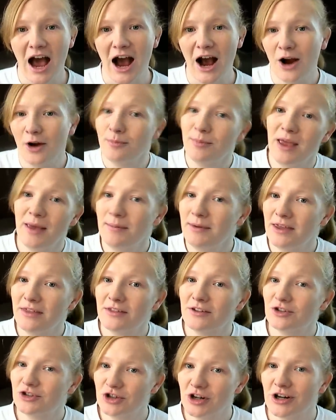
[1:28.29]
our baby in
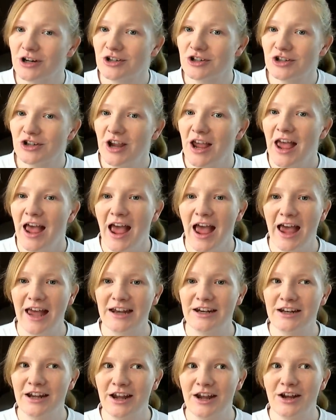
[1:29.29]
the church
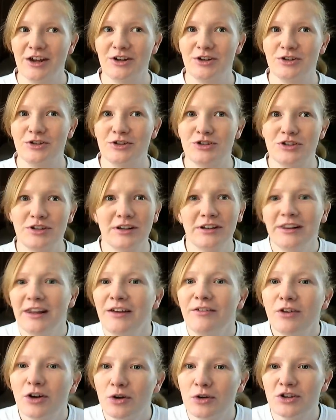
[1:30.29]
and to
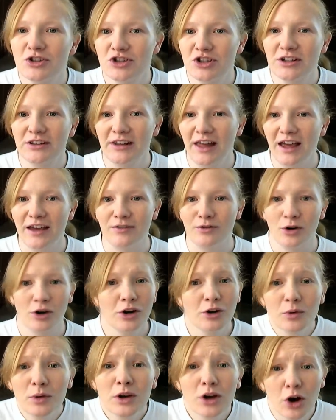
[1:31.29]
live a Christian life, or
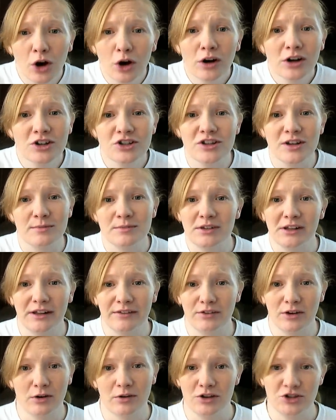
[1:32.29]
to encourage them to
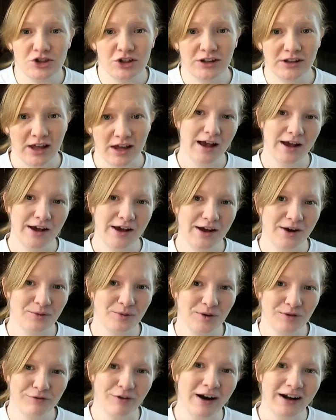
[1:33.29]
live a Christian life.
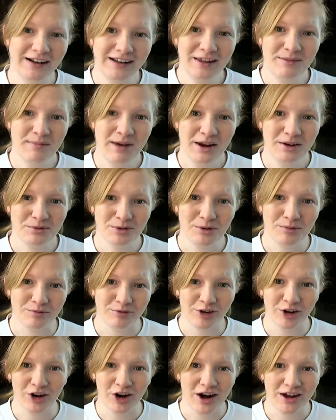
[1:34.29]
We finally made room
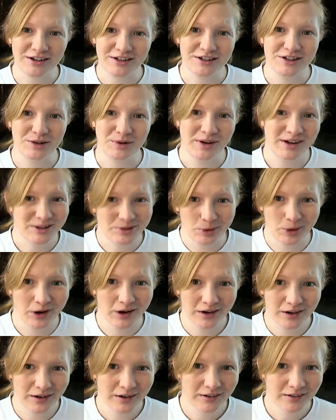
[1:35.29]
for God to do His work.
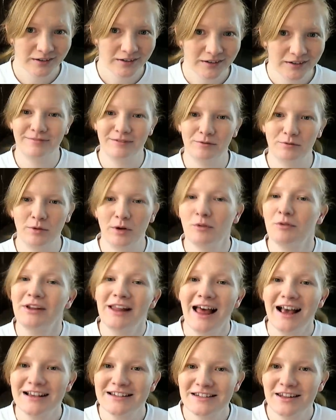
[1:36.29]
We
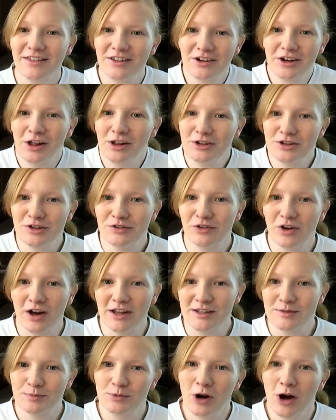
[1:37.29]
relaxed in the knowledge of
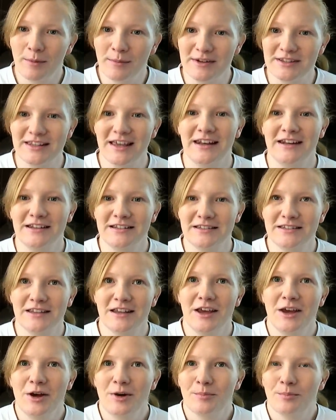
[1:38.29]
God's promise and His
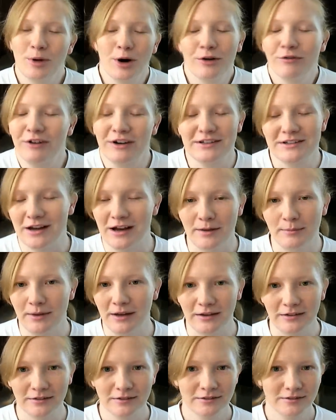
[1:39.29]
perfect
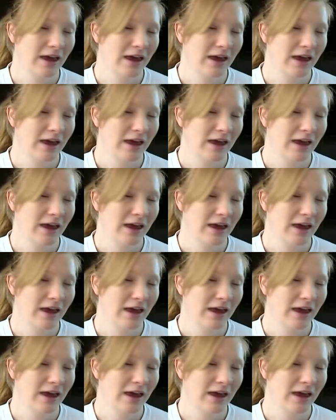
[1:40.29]
timing.